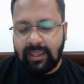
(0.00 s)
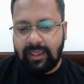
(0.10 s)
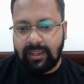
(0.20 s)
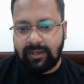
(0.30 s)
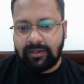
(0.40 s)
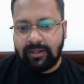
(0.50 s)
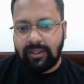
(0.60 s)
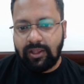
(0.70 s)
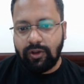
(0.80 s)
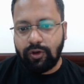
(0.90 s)
in
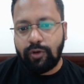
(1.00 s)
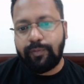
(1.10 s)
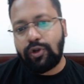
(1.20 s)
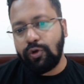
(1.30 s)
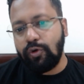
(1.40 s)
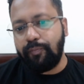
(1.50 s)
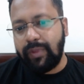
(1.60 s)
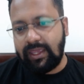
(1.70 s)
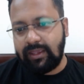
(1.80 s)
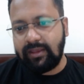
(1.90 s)
group
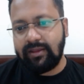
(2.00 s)
2B.